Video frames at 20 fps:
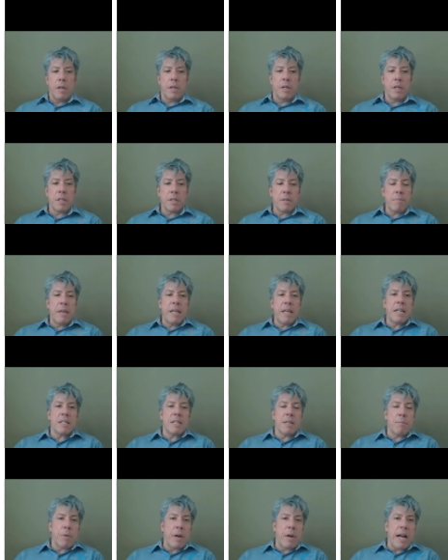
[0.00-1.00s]
Doesn't mean
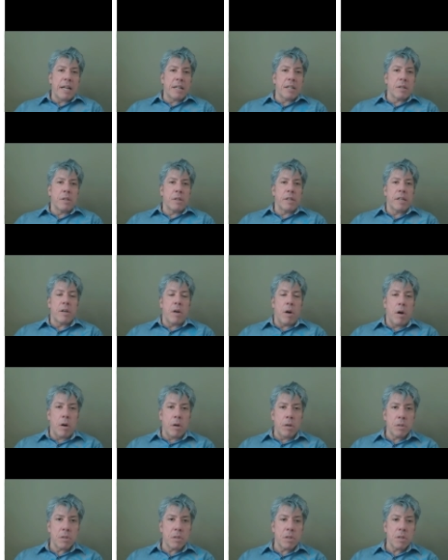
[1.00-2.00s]
it's impractical in
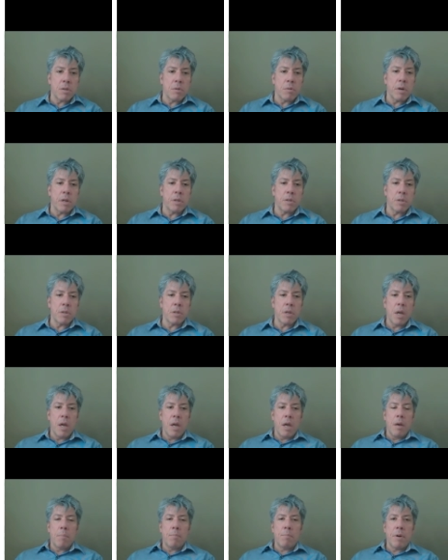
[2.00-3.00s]
all situations,
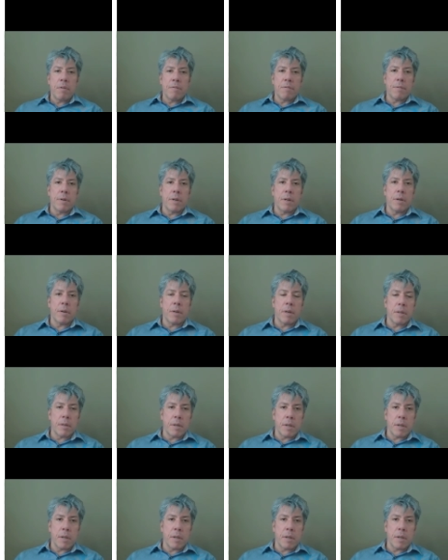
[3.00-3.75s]
but for a, a,